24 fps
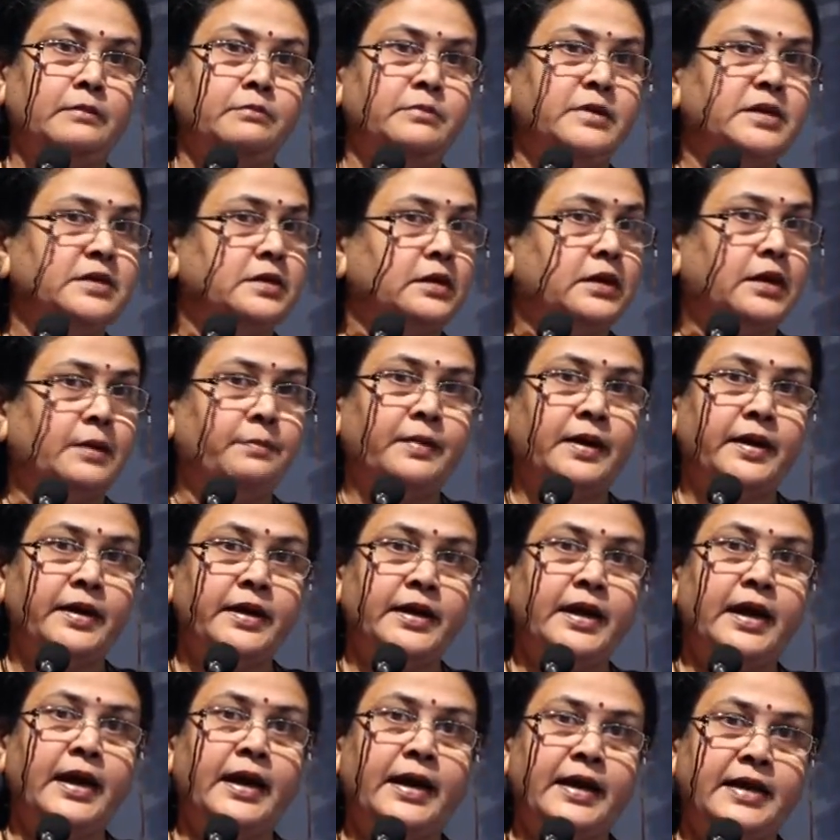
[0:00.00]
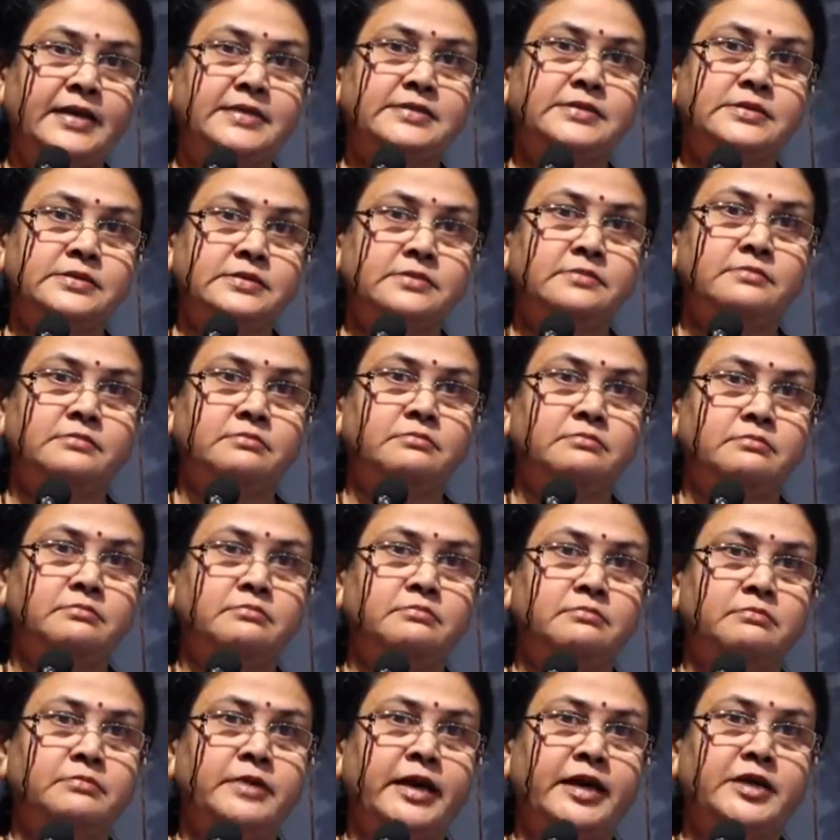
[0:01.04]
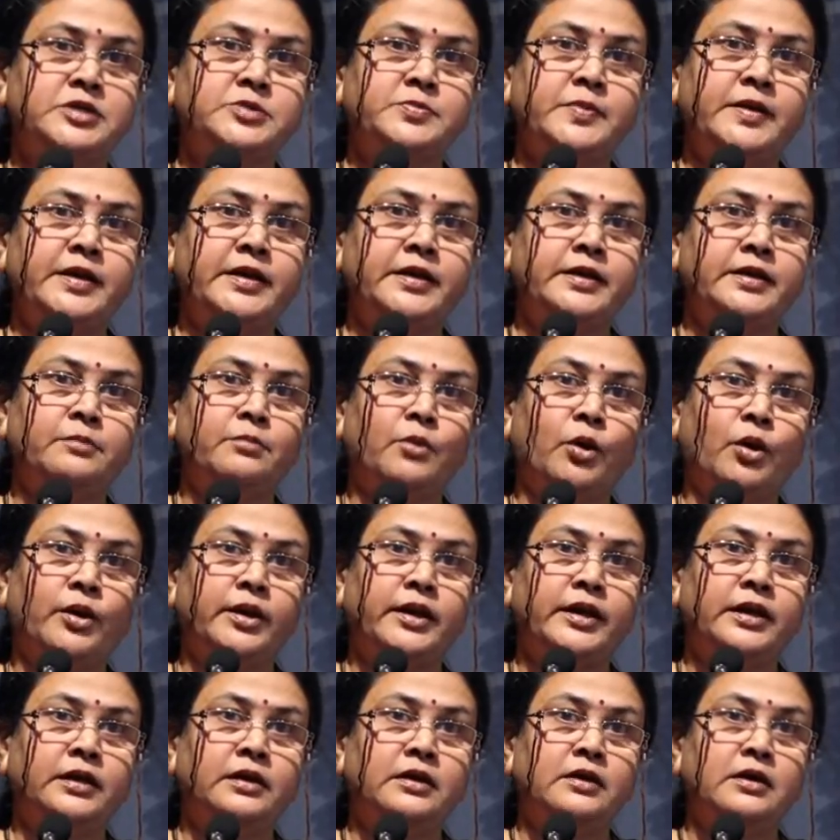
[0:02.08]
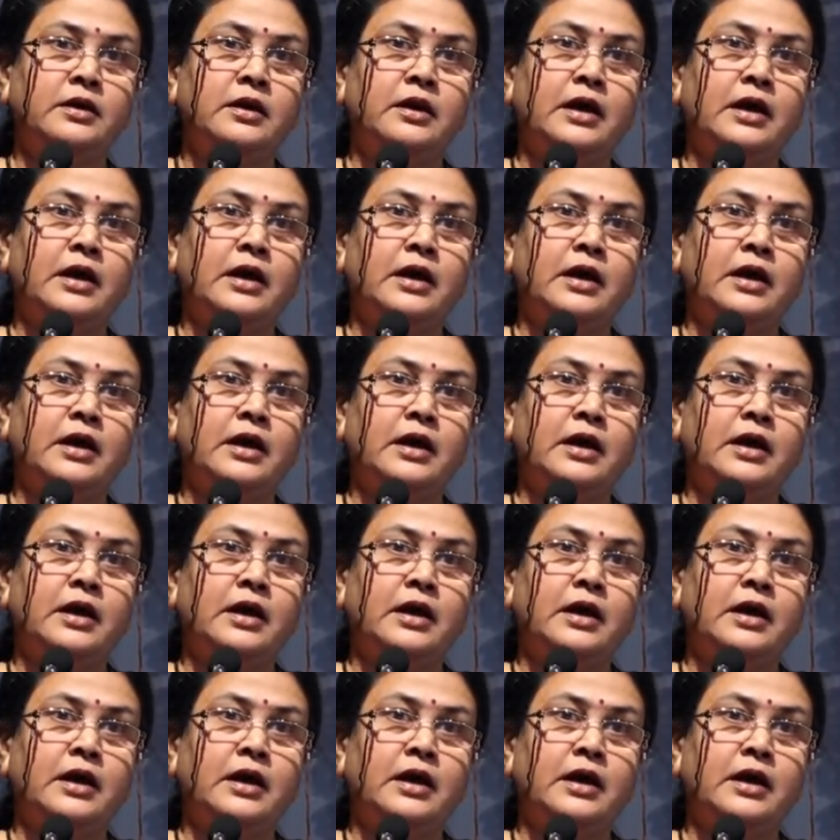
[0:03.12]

Kapadia has explained in the morning